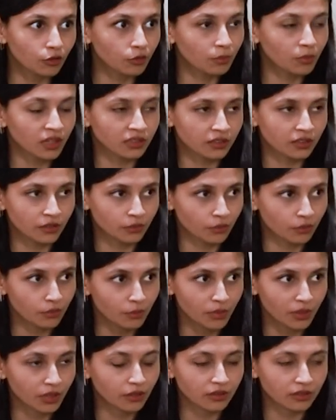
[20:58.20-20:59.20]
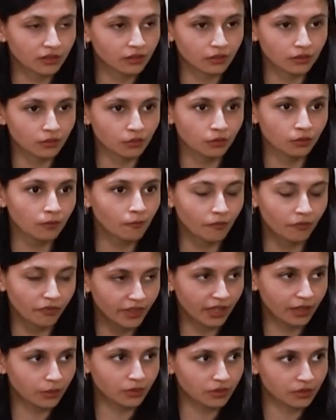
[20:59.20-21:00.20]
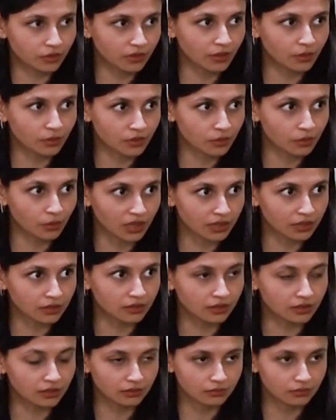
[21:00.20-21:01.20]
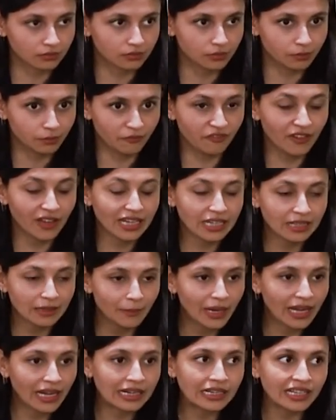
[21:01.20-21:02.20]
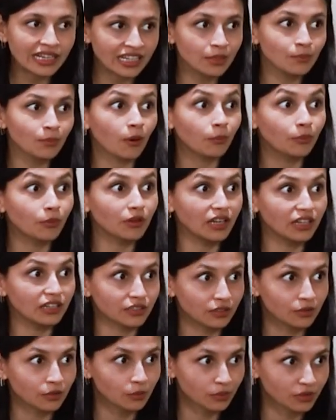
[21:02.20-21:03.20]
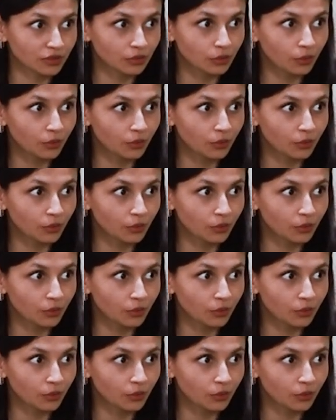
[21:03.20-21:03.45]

Ghodbandar Road, because you know there was no other, barely any population who was